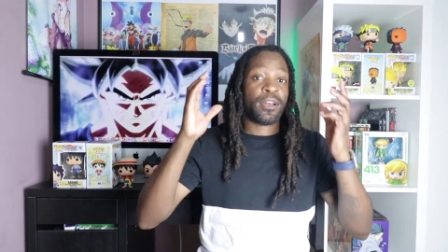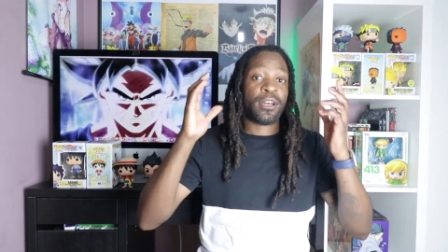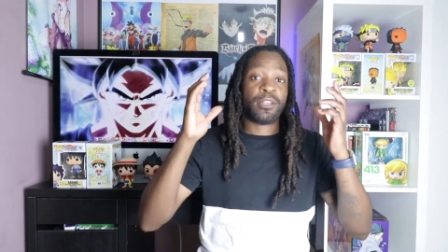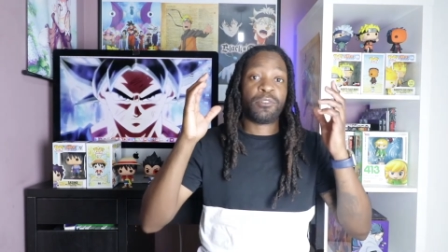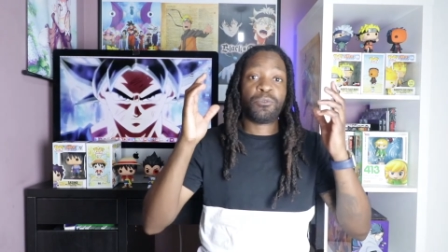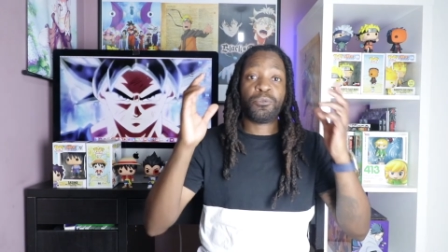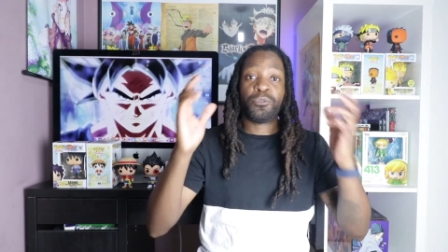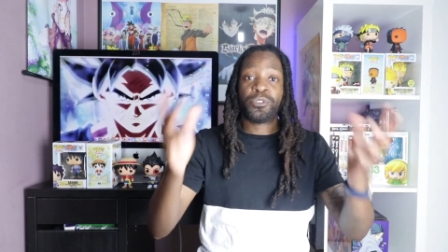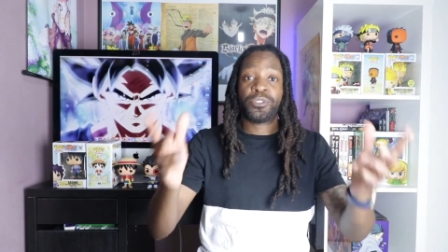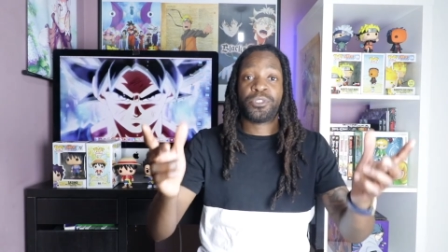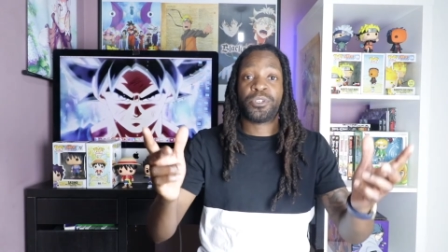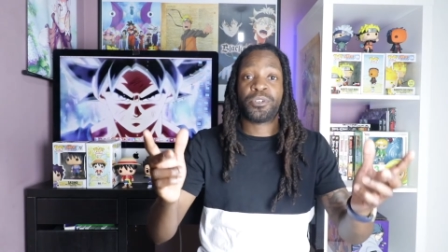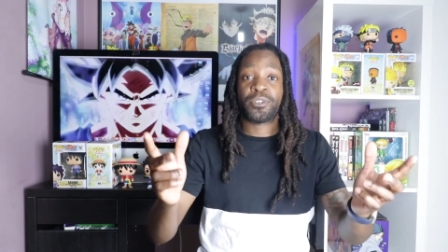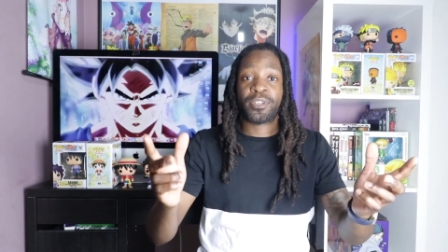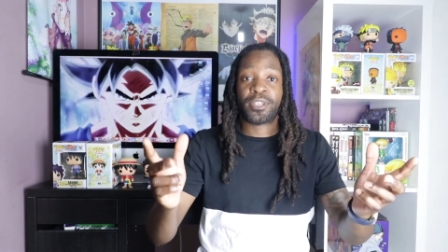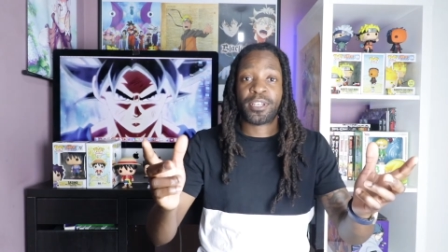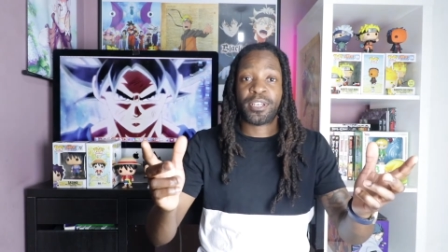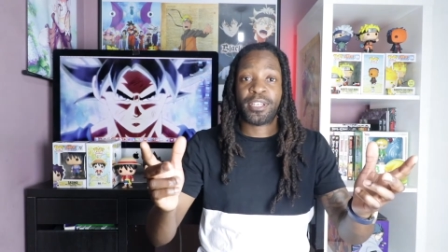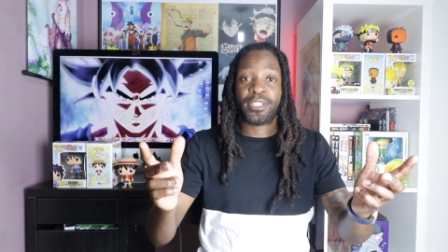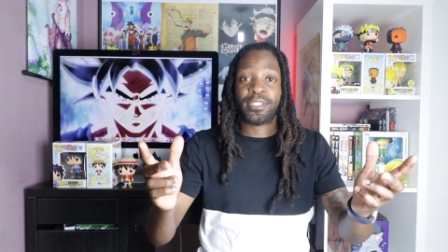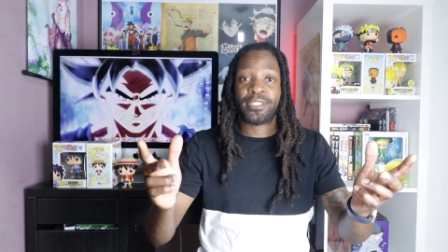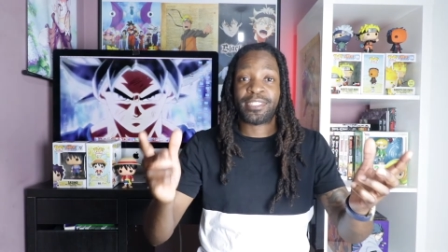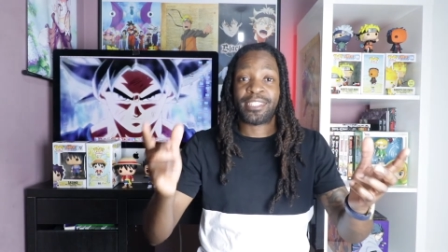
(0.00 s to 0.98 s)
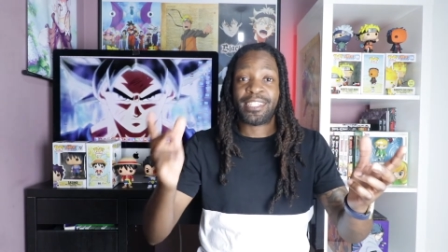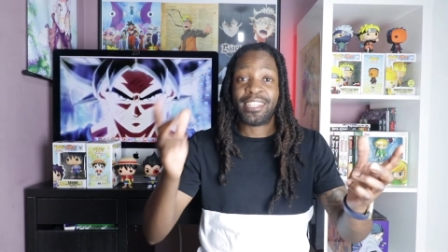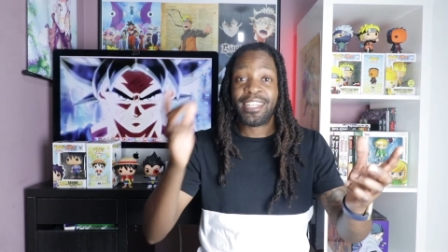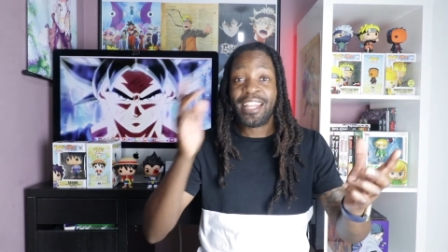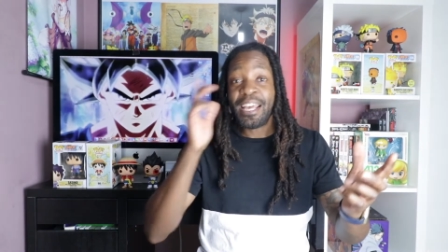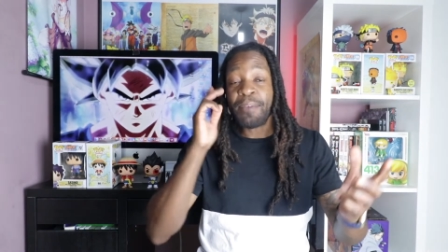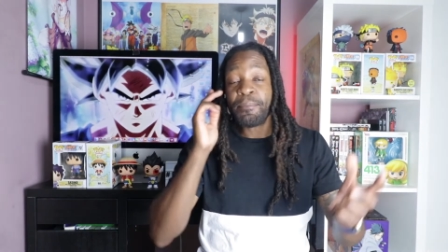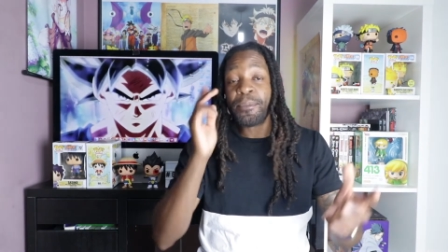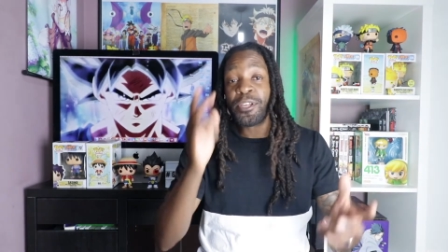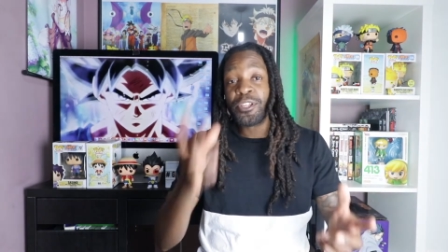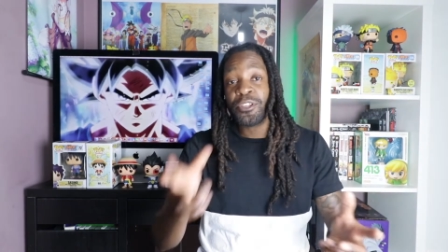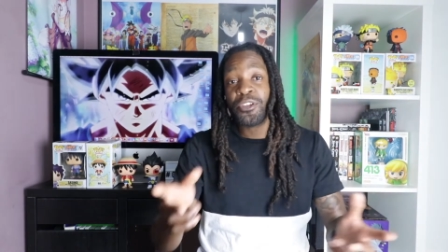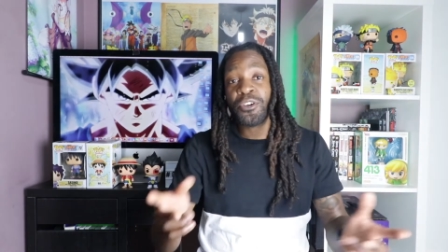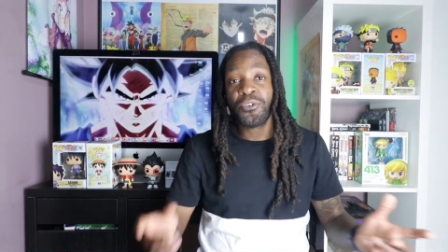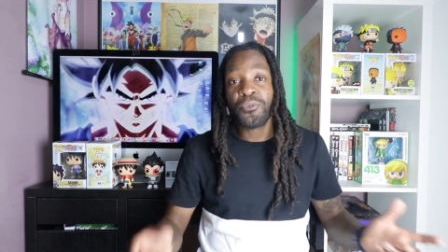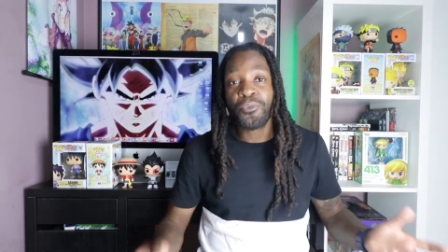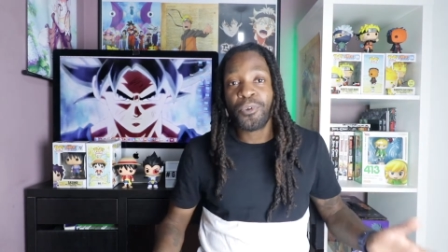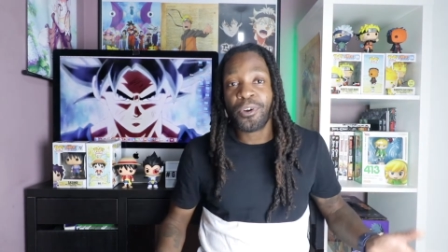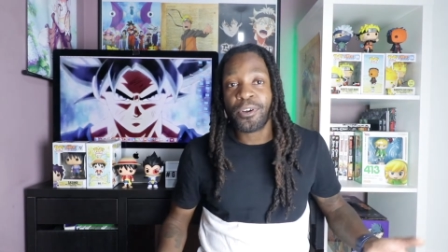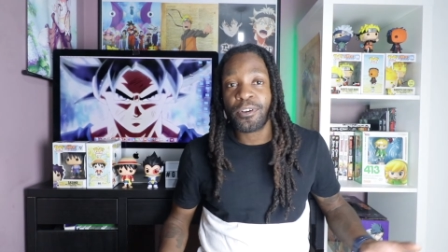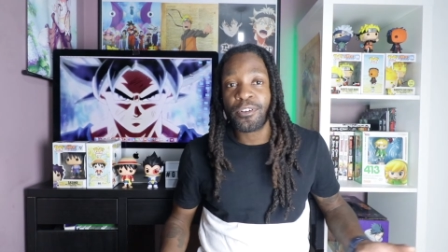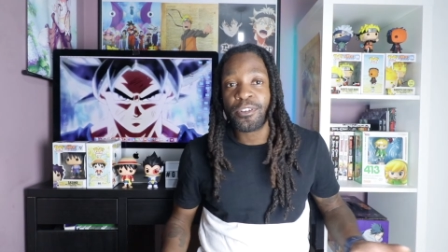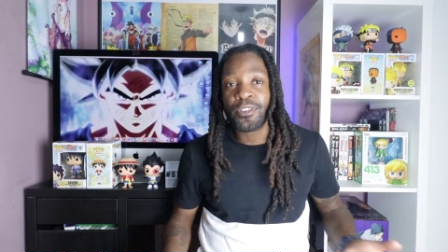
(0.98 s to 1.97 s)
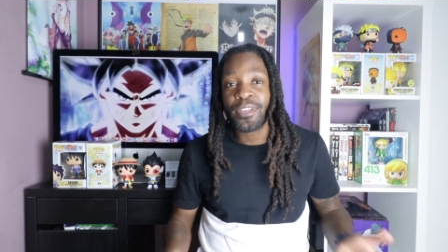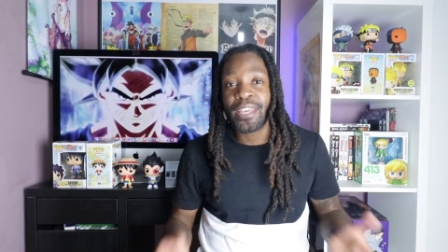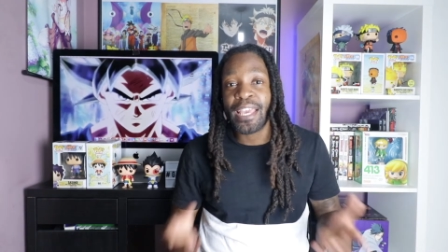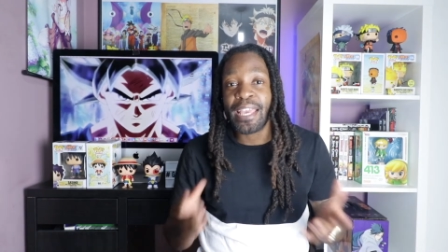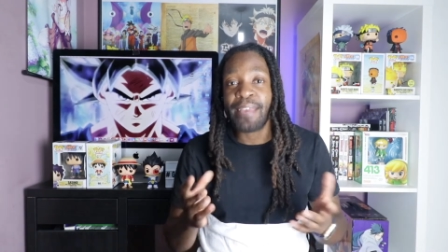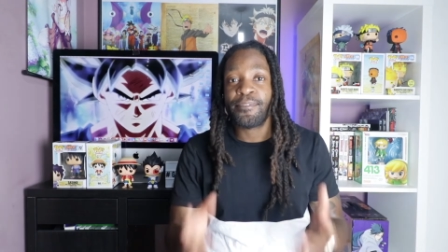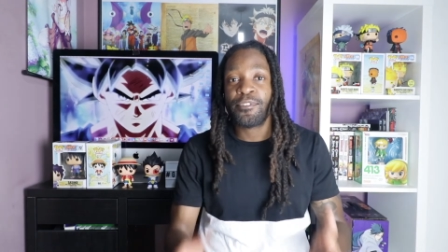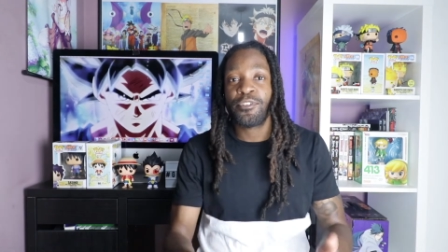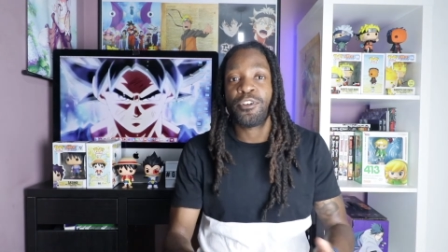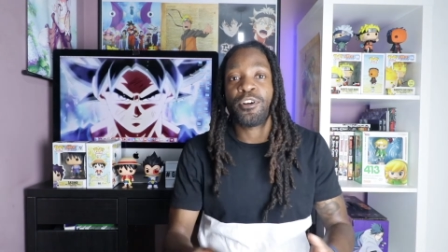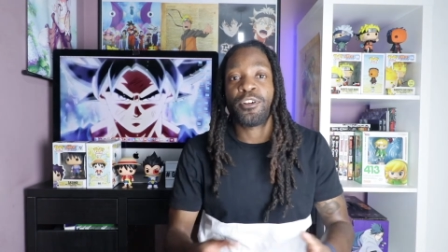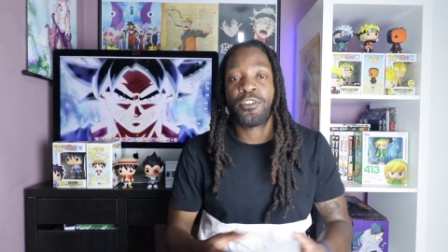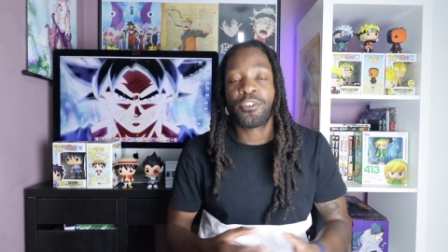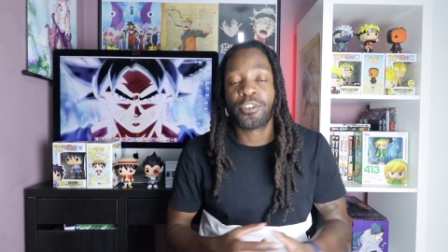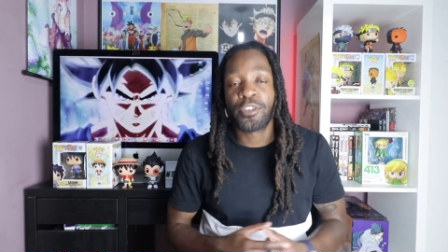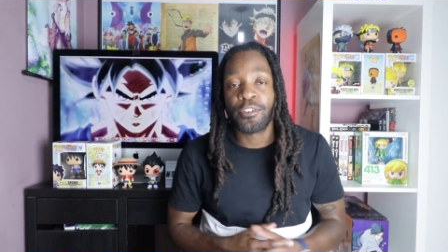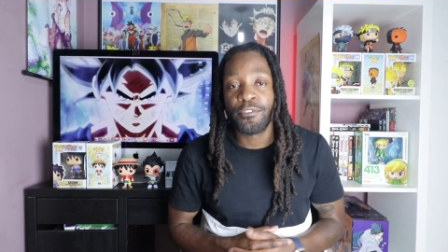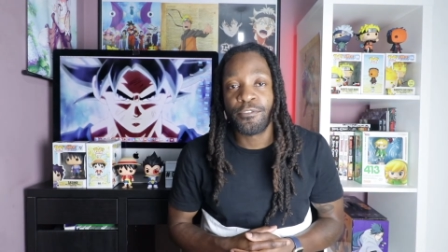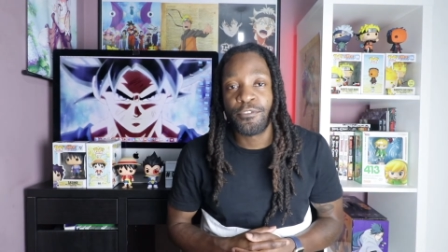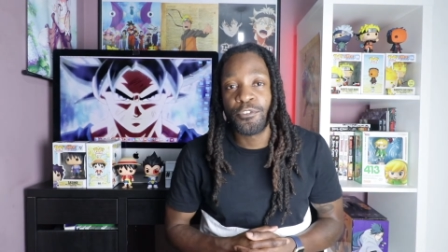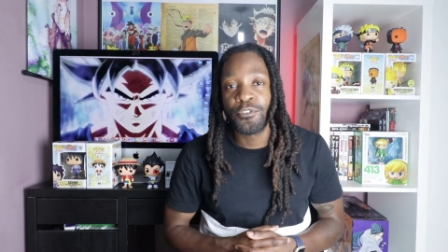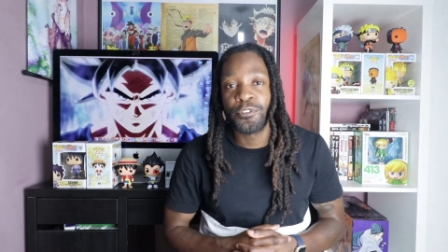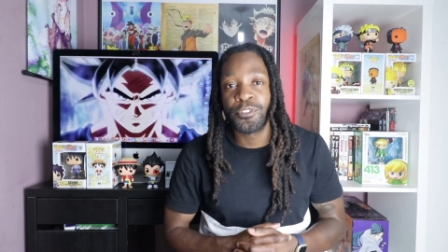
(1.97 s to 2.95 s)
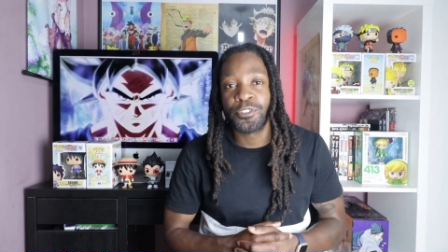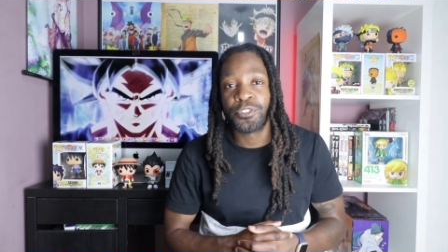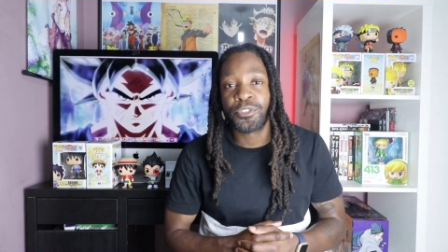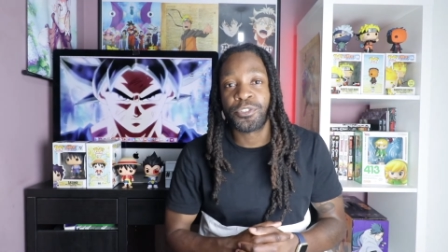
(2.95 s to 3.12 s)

And also, guys, let me know what games you're looking forward